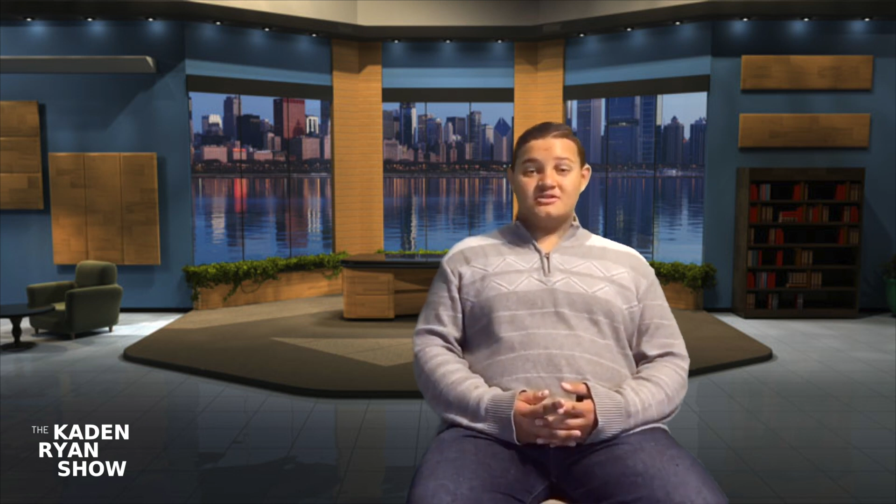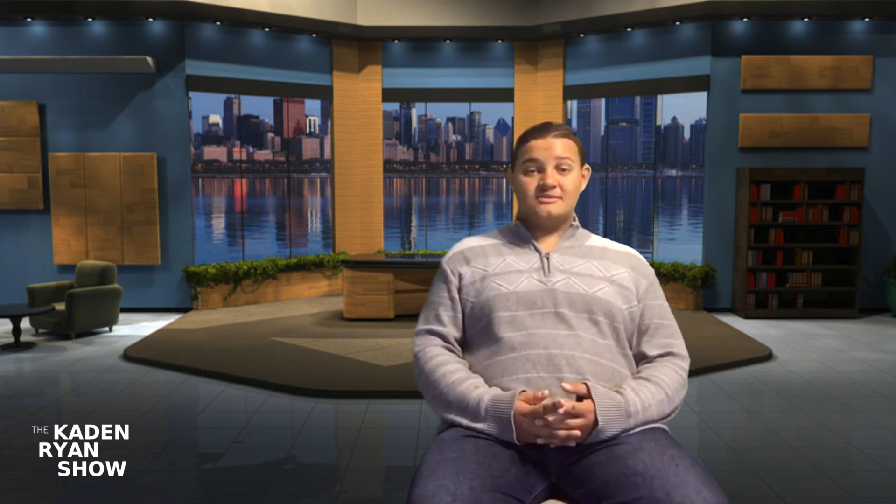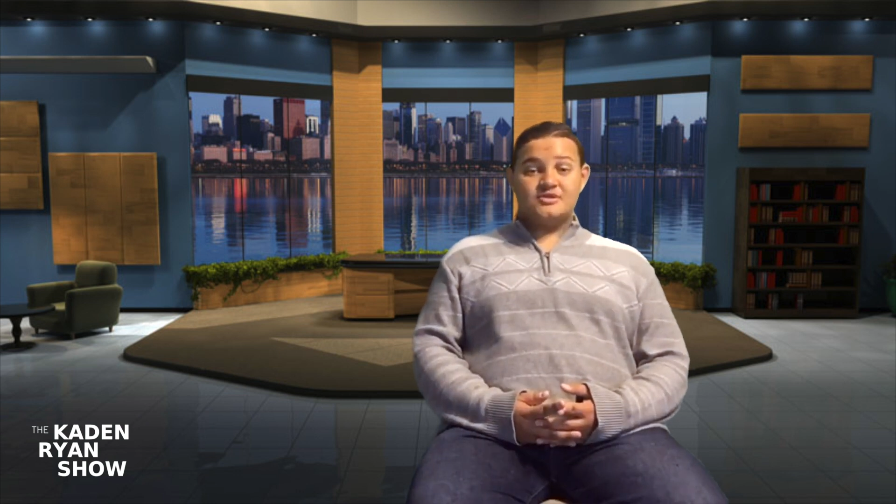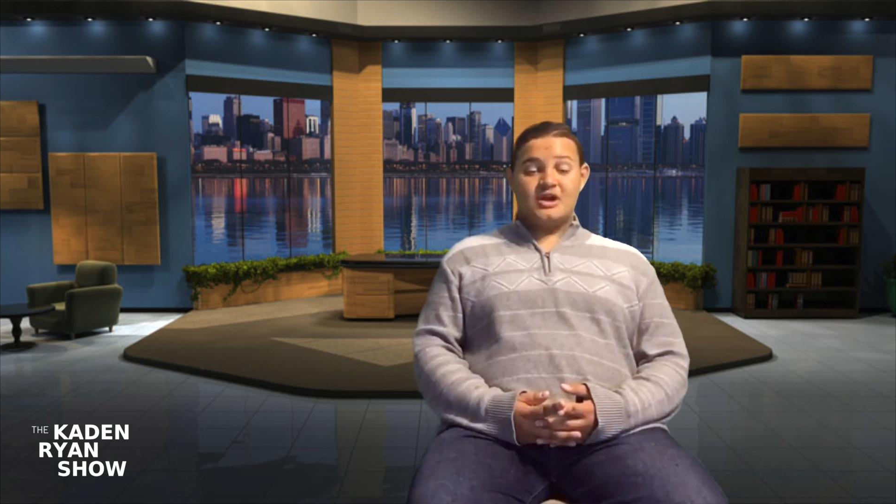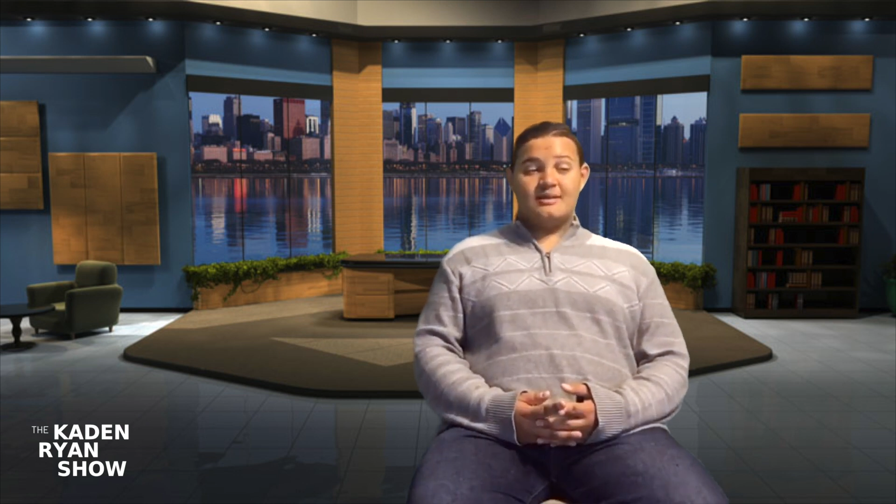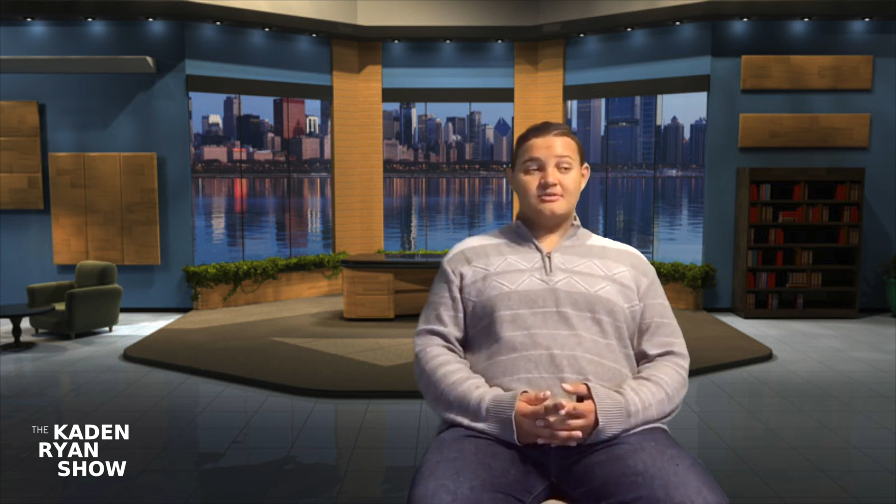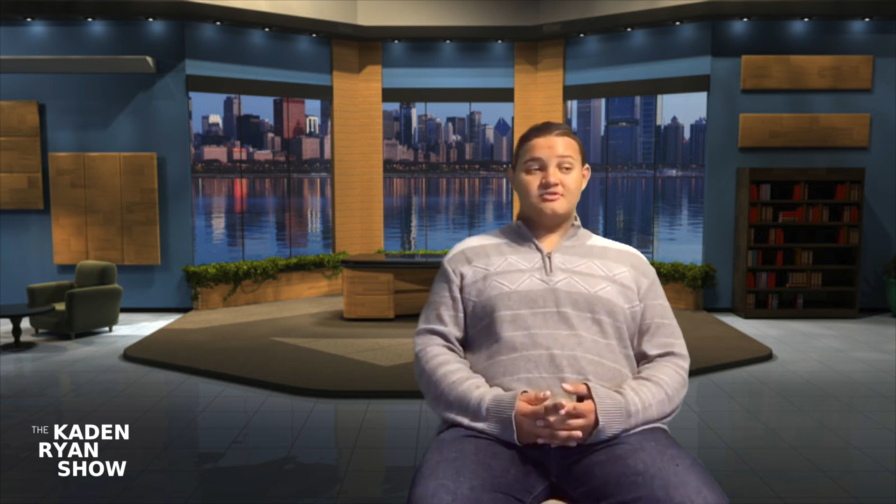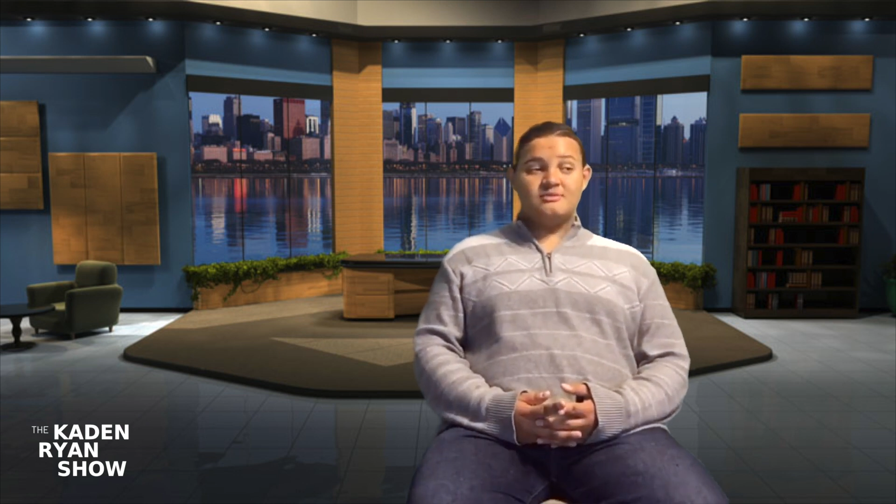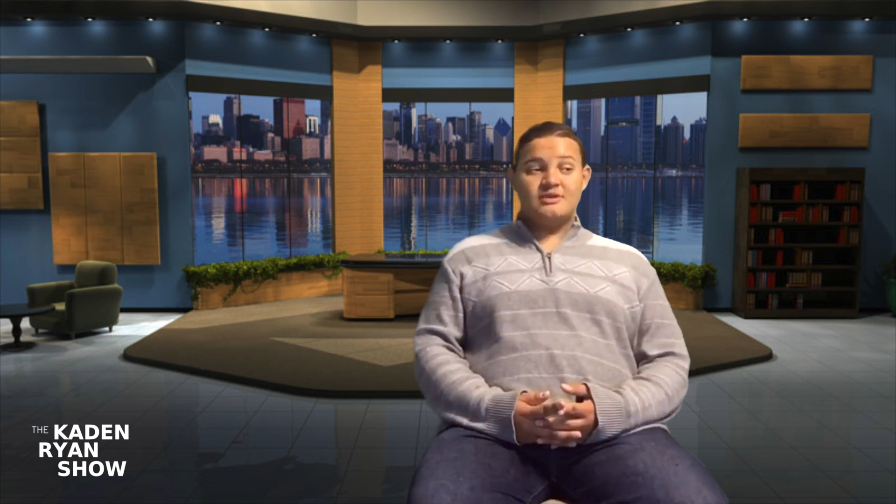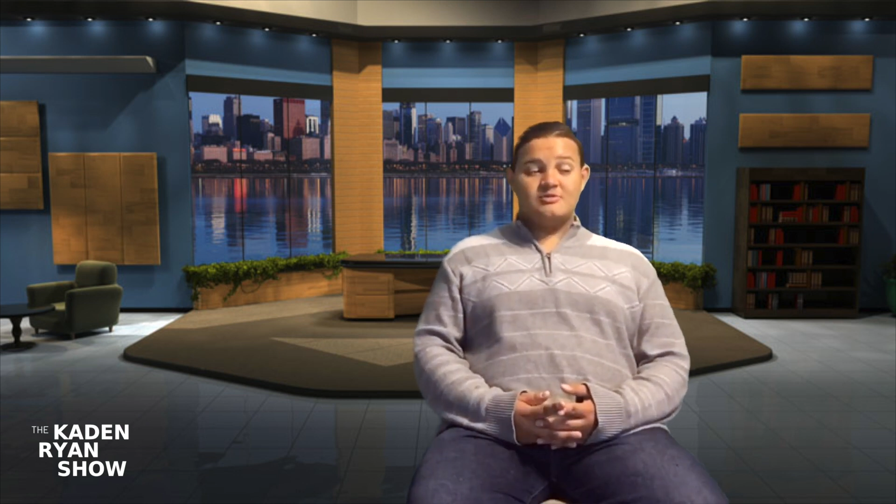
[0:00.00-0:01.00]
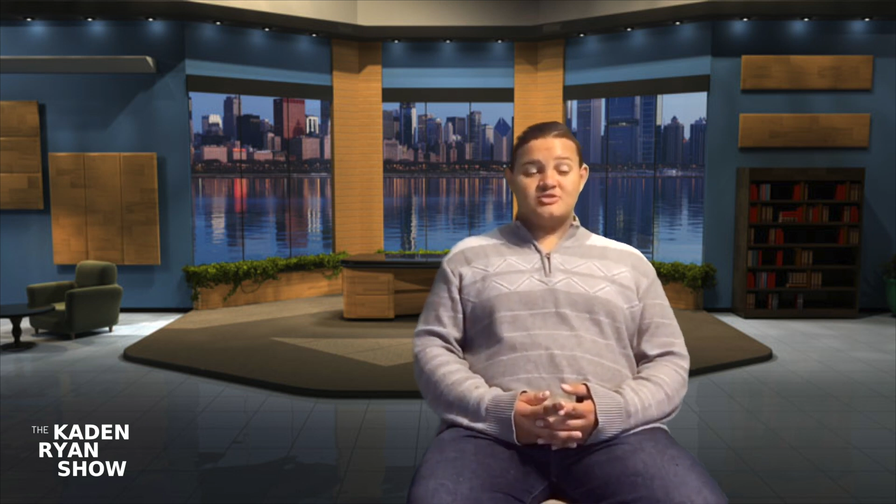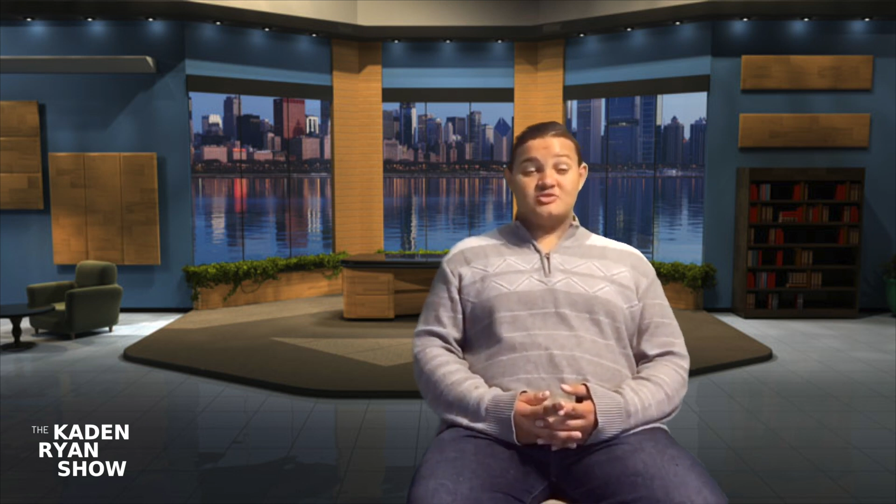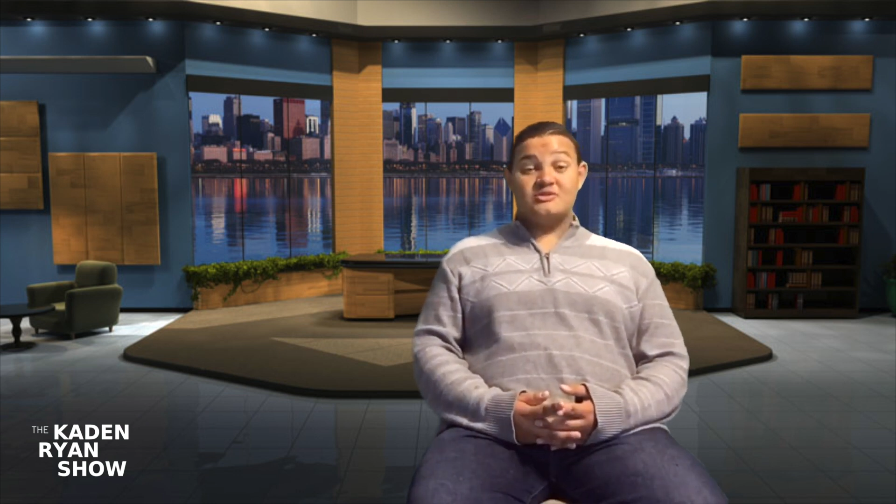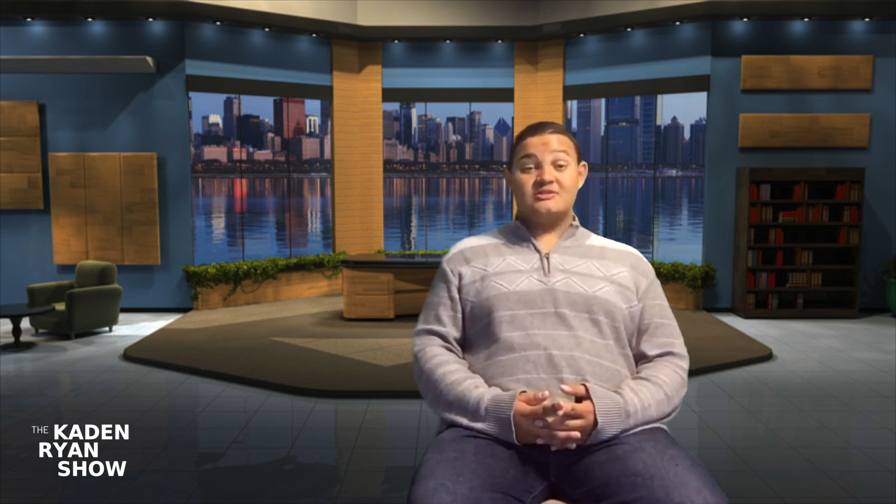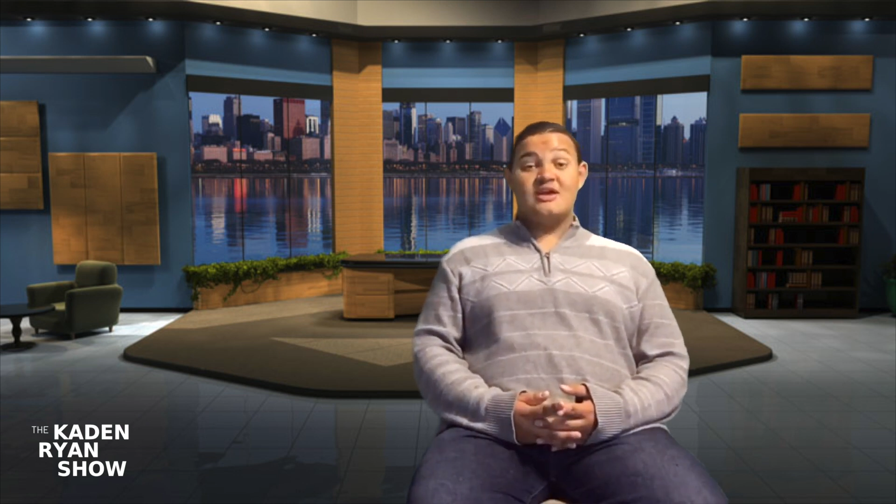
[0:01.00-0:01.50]
subscribers from me,
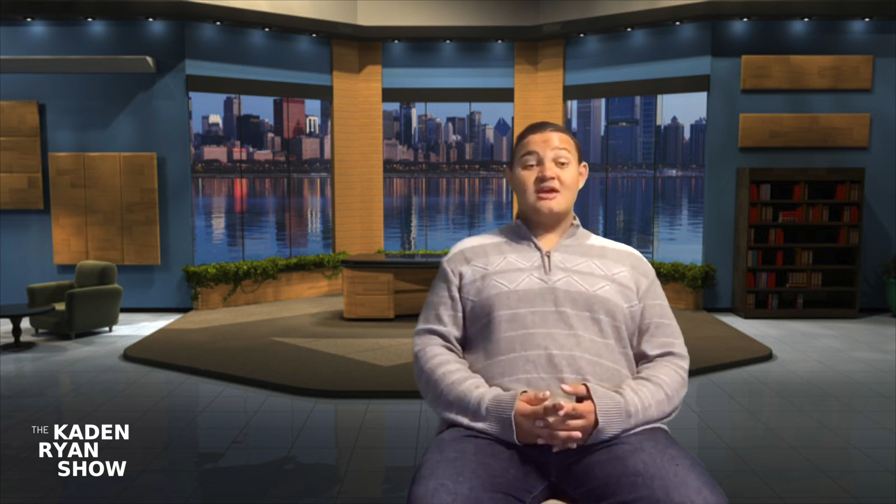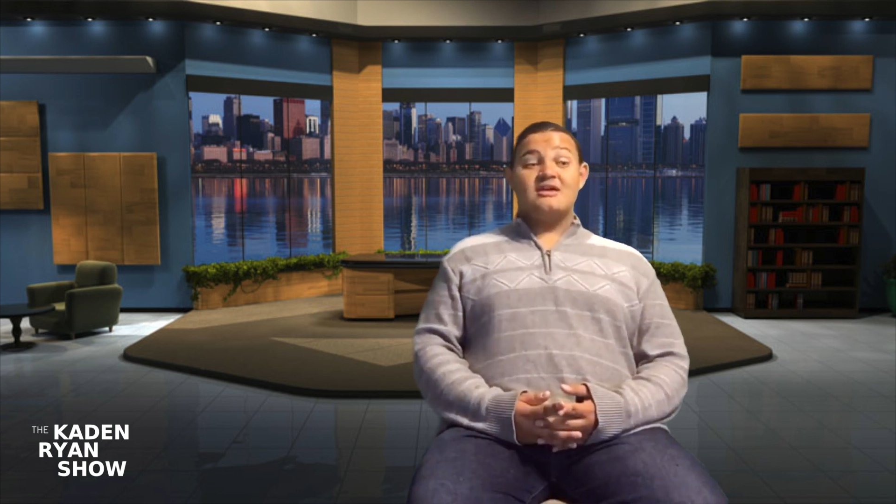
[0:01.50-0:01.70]
which was